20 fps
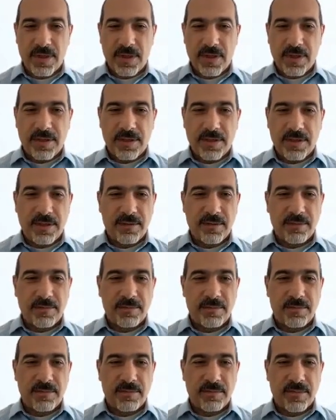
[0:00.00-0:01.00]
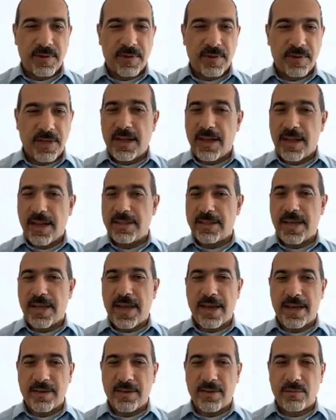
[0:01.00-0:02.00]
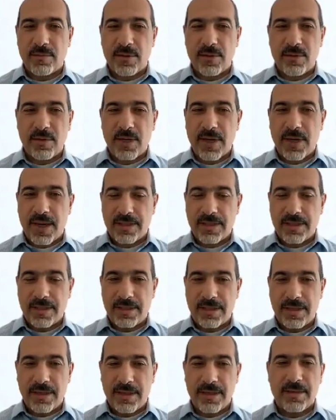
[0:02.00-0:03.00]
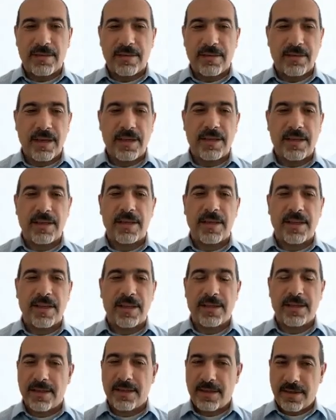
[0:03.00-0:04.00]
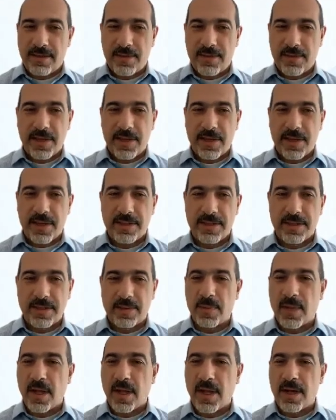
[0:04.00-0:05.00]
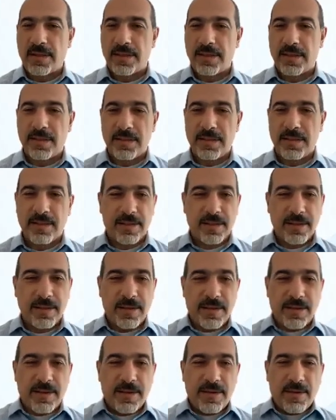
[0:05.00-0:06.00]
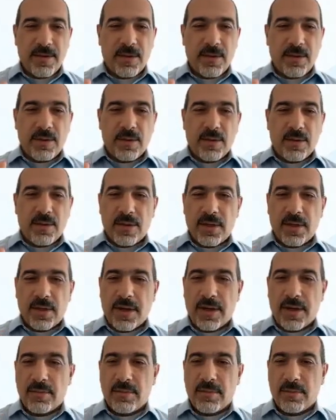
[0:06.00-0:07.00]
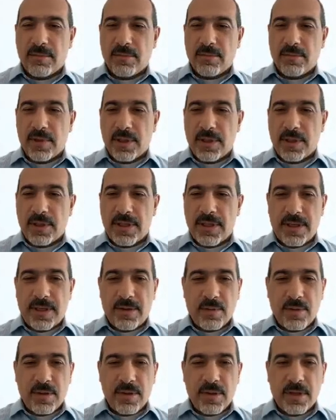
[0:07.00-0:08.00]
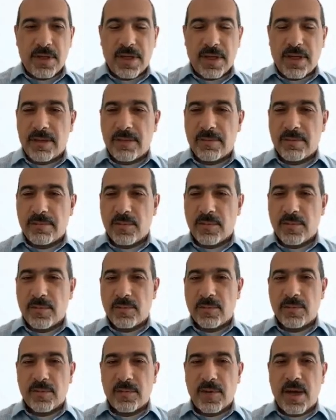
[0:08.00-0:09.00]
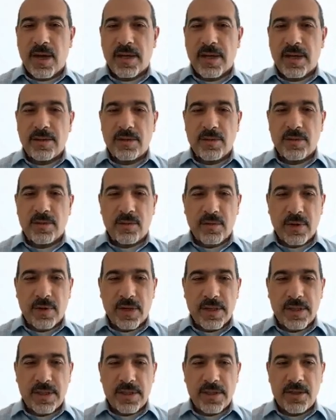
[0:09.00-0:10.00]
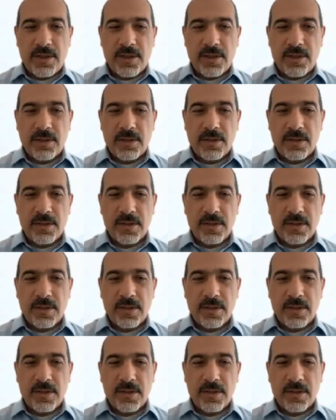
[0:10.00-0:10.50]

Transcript: So can't attack what you can't see, right? And everything else is blocked. We'll log into a workstation